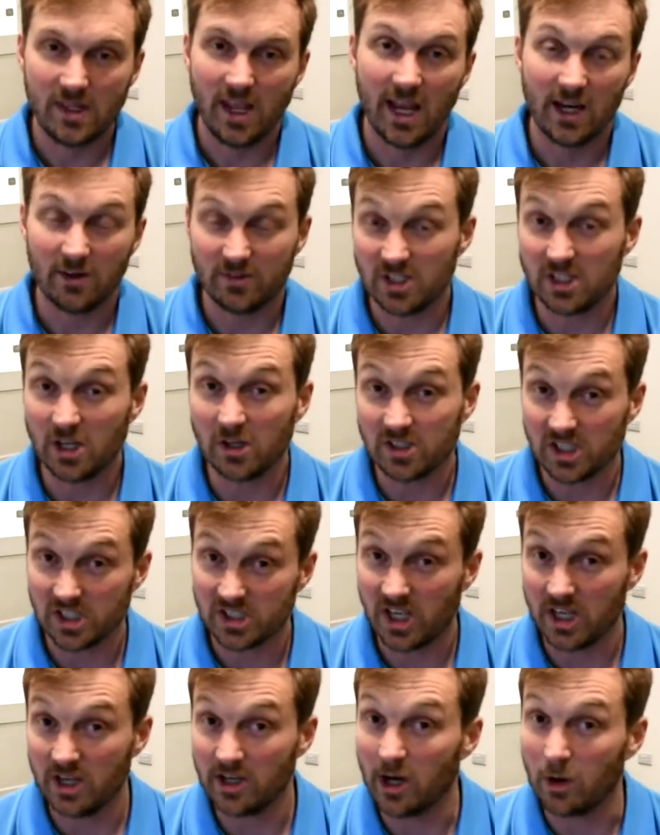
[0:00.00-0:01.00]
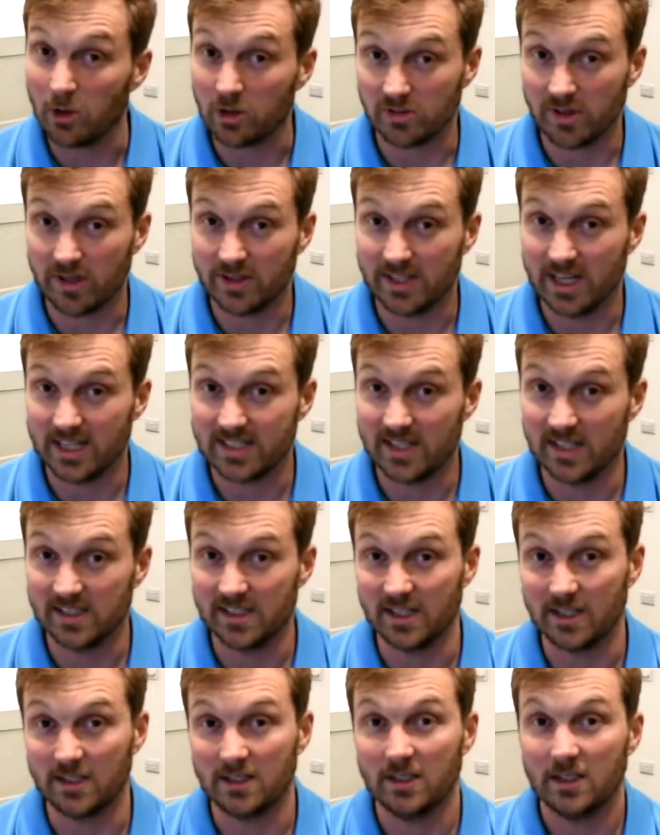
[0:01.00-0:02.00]
obviously don't just set your goals around
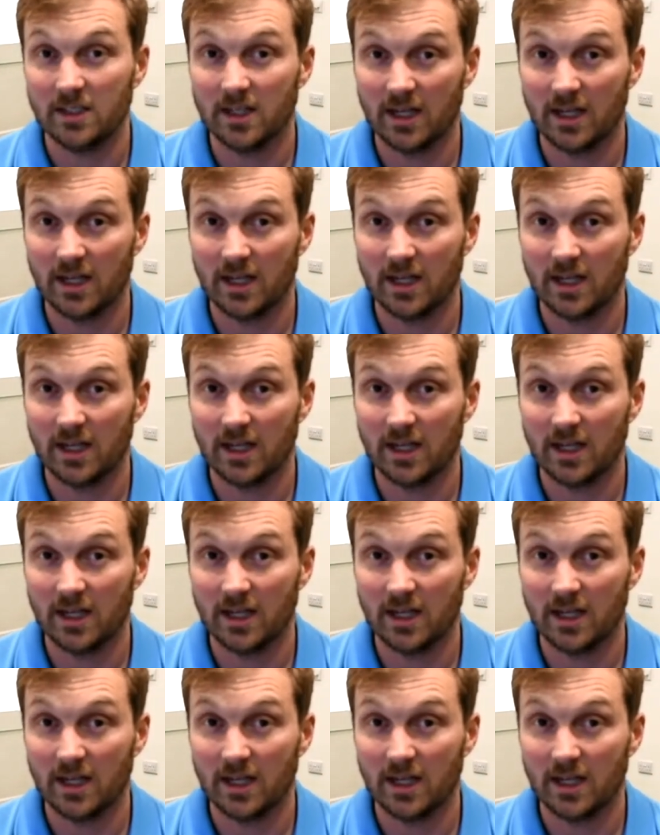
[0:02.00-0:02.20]
aesthetic